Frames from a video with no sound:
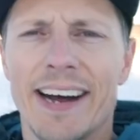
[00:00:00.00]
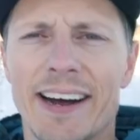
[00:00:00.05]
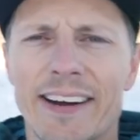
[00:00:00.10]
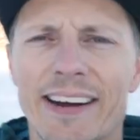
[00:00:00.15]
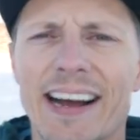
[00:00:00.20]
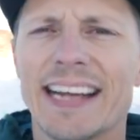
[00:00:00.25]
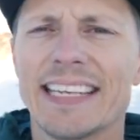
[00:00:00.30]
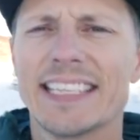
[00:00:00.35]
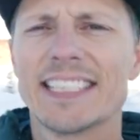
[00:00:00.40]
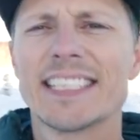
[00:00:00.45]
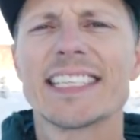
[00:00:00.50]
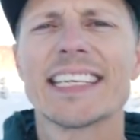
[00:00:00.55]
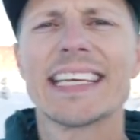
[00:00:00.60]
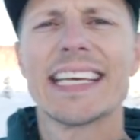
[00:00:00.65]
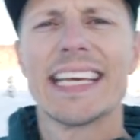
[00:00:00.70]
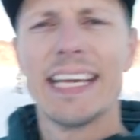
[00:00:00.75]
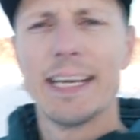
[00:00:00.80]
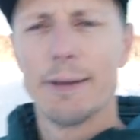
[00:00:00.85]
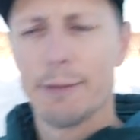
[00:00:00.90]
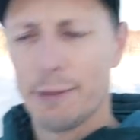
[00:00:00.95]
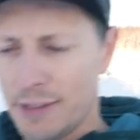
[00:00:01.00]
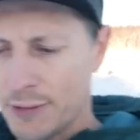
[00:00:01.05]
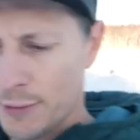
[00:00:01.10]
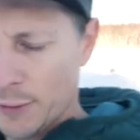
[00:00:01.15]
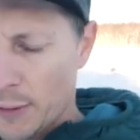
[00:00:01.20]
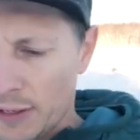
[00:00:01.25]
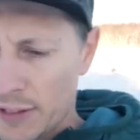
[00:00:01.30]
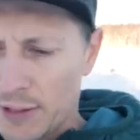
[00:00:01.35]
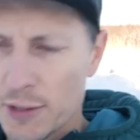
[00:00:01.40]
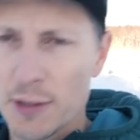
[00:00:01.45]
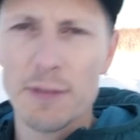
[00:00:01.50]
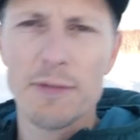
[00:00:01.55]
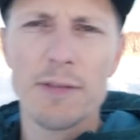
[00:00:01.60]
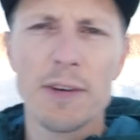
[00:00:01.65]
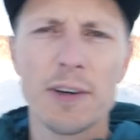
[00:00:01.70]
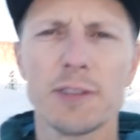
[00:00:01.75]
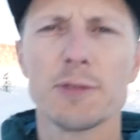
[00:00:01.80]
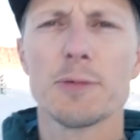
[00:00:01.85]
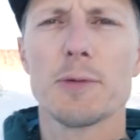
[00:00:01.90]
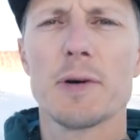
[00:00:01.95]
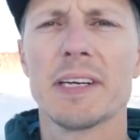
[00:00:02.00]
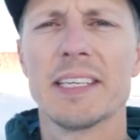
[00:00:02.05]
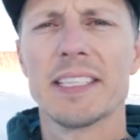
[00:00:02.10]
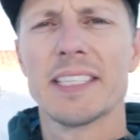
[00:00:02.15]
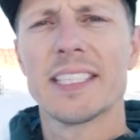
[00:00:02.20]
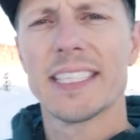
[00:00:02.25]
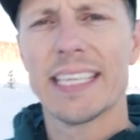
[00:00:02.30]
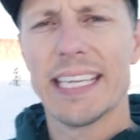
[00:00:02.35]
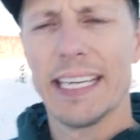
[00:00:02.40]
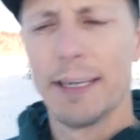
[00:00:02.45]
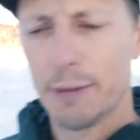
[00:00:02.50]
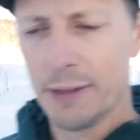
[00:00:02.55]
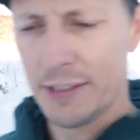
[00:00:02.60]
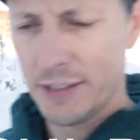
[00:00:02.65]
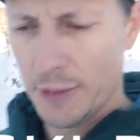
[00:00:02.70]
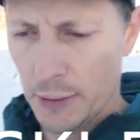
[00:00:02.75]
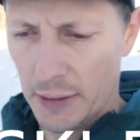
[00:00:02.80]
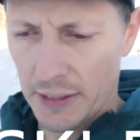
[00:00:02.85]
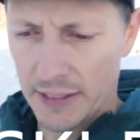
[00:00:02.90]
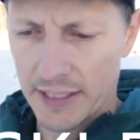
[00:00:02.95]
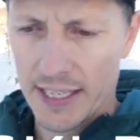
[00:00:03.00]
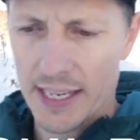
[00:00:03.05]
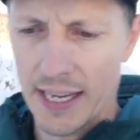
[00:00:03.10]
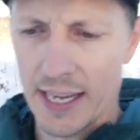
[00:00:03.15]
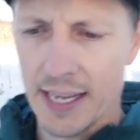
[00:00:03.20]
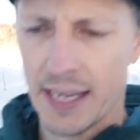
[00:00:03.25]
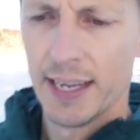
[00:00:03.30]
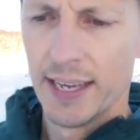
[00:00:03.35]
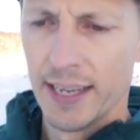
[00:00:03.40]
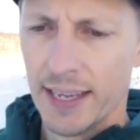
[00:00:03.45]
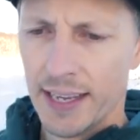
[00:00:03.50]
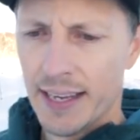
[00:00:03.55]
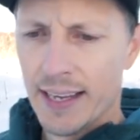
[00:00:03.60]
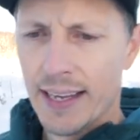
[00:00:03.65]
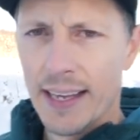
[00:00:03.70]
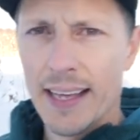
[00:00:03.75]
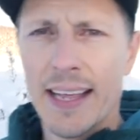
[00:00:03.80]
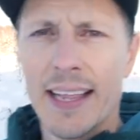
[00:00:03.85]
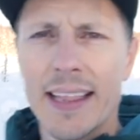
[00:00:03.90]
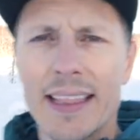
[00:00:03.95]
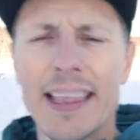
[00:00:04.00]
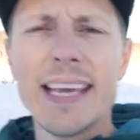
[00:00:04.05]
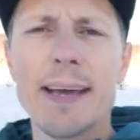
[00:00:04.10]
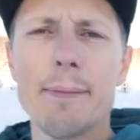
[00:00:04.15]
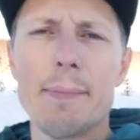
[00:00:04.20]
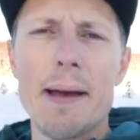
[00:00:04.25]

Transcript: All right, ski resorts. So the first one is ski resorts. Think